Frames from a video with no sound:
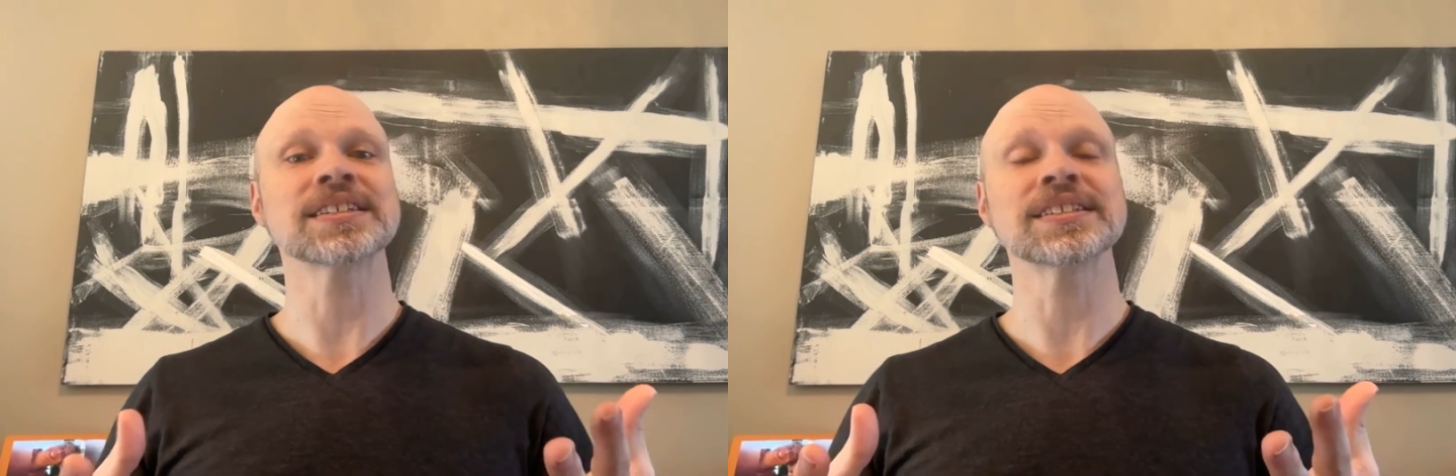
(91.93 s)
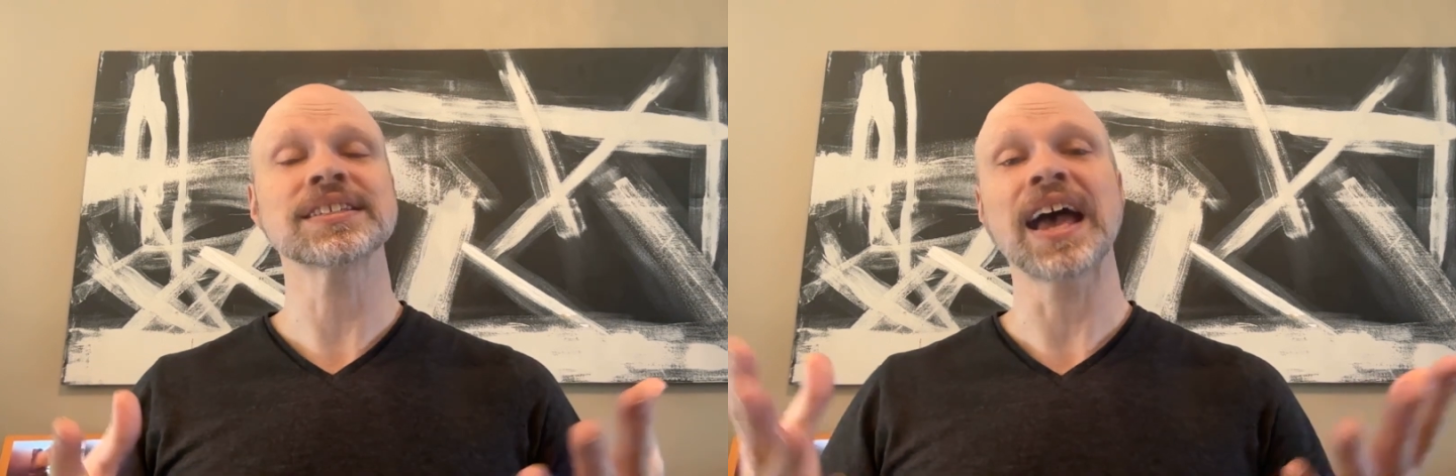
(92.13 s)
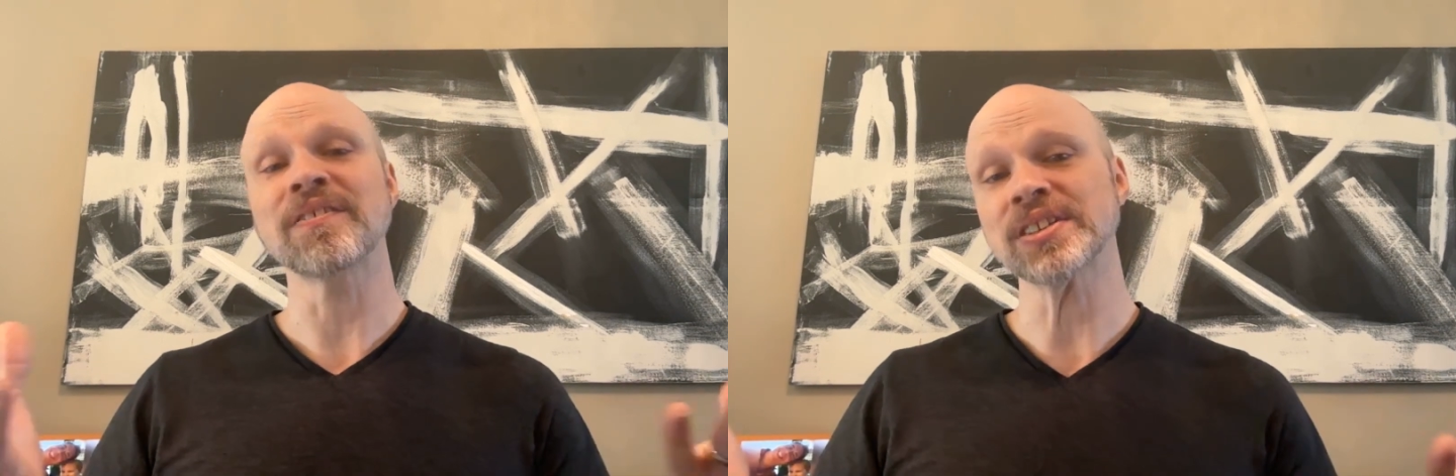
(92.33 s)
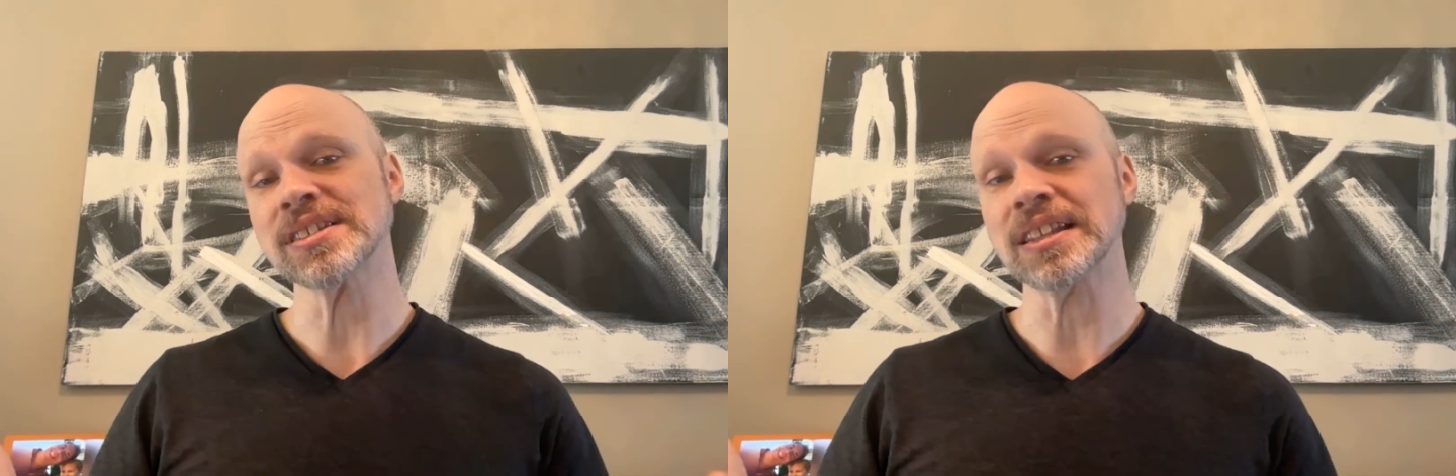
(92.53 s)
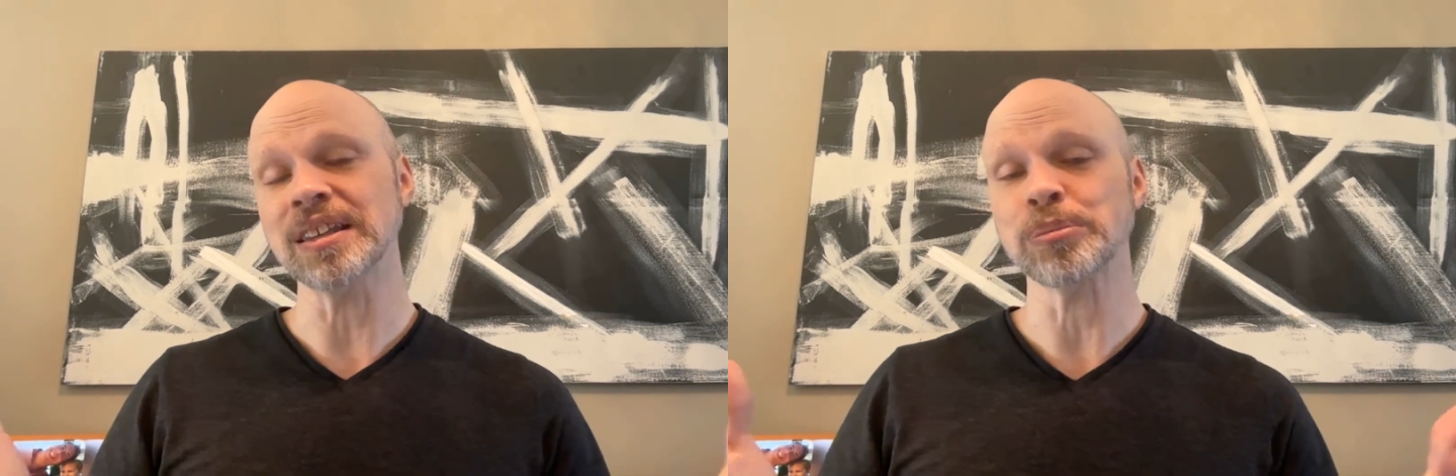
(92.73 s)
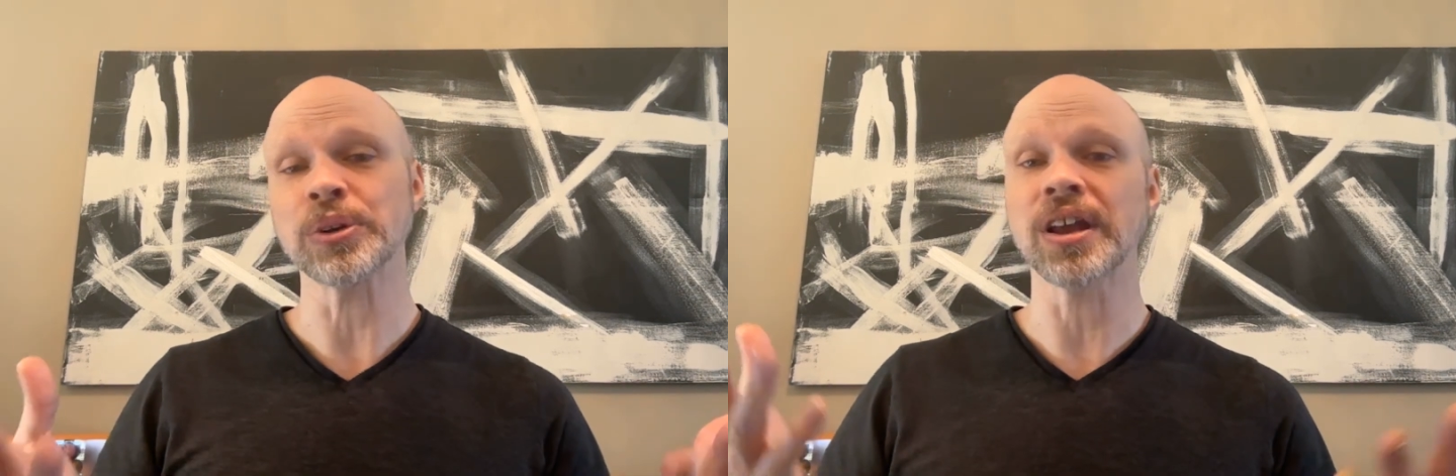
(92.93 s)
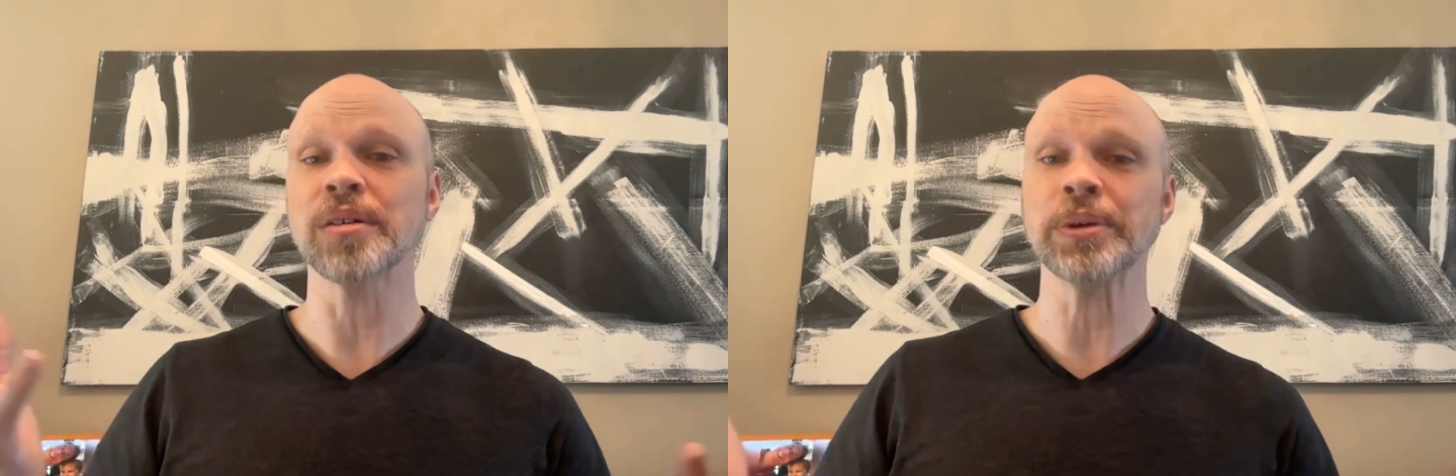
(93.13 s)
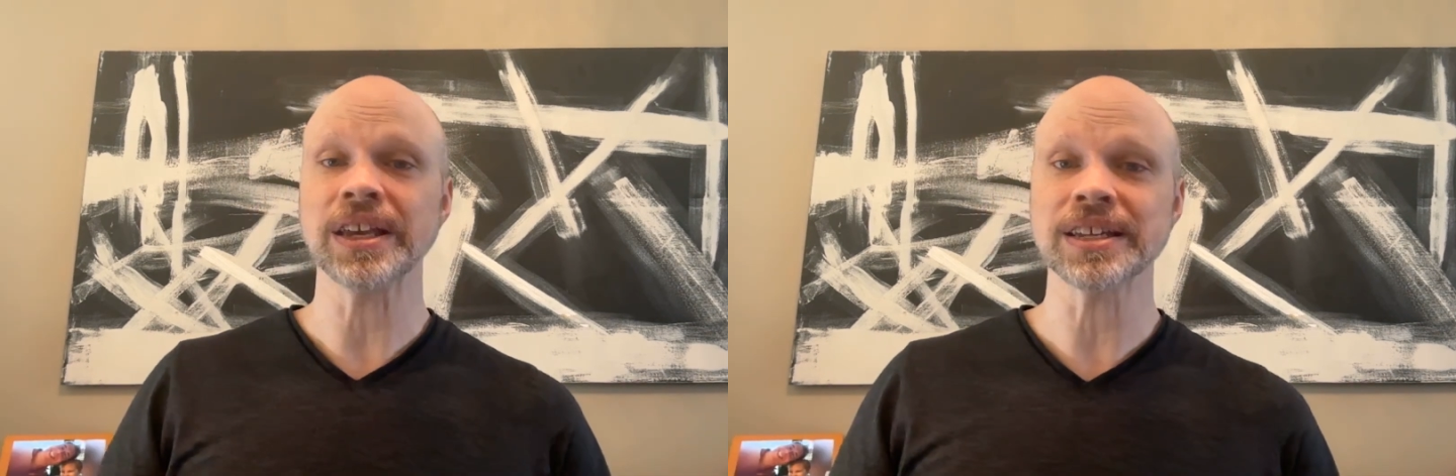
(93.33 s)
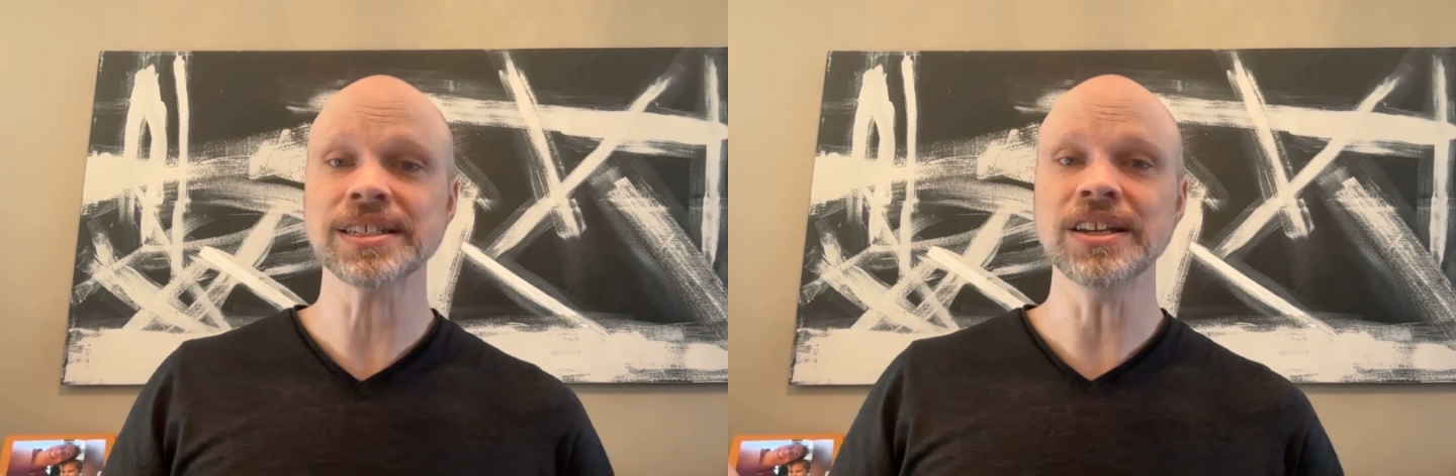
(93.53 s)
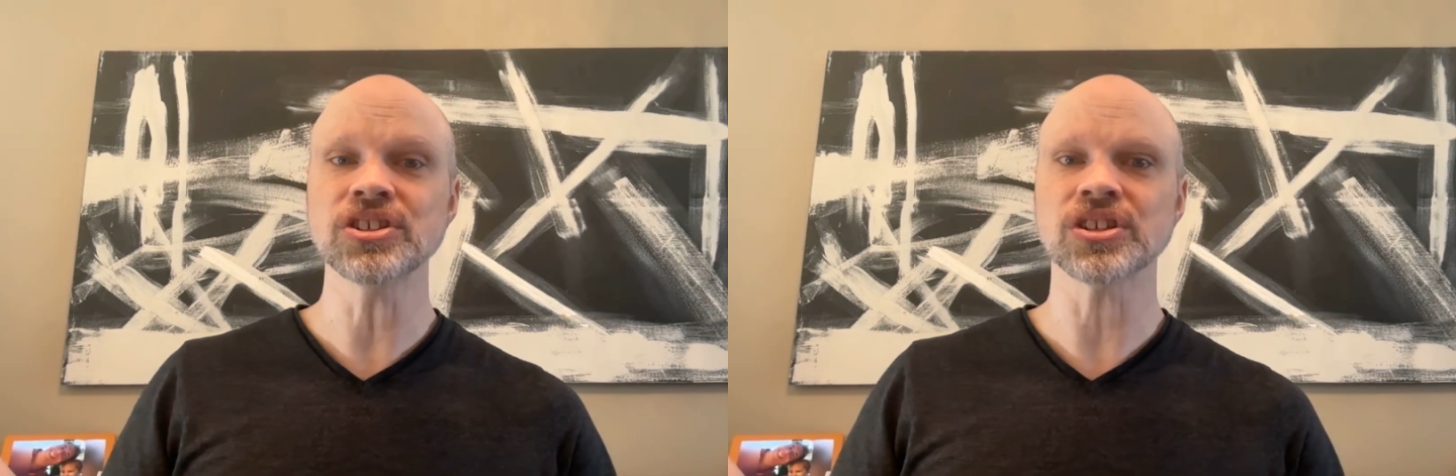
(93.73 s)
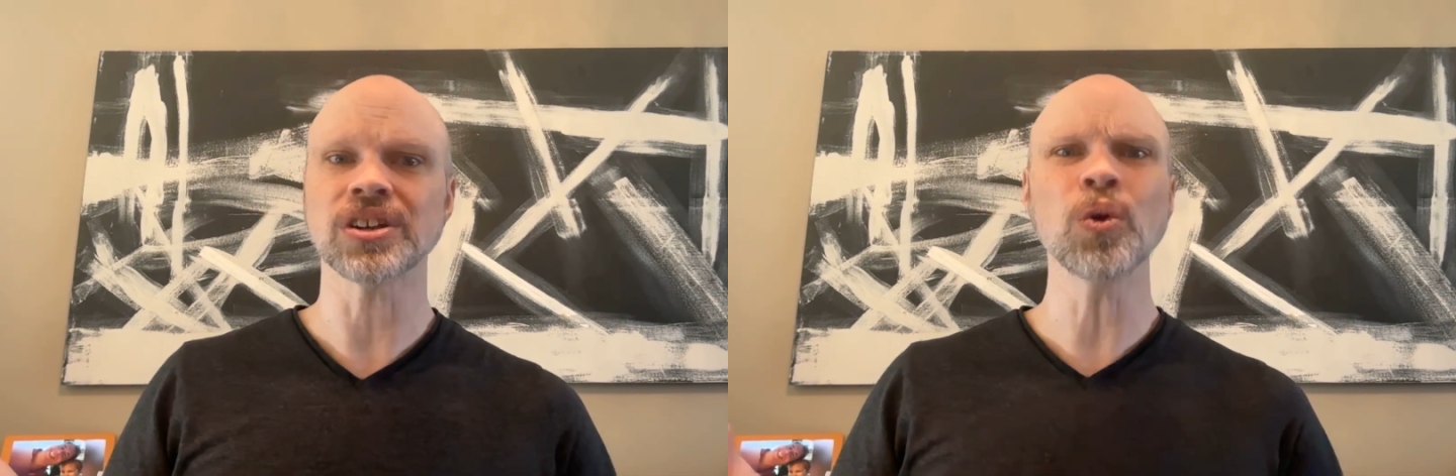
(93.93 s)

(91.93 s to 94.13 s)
is half asleep or not paying attention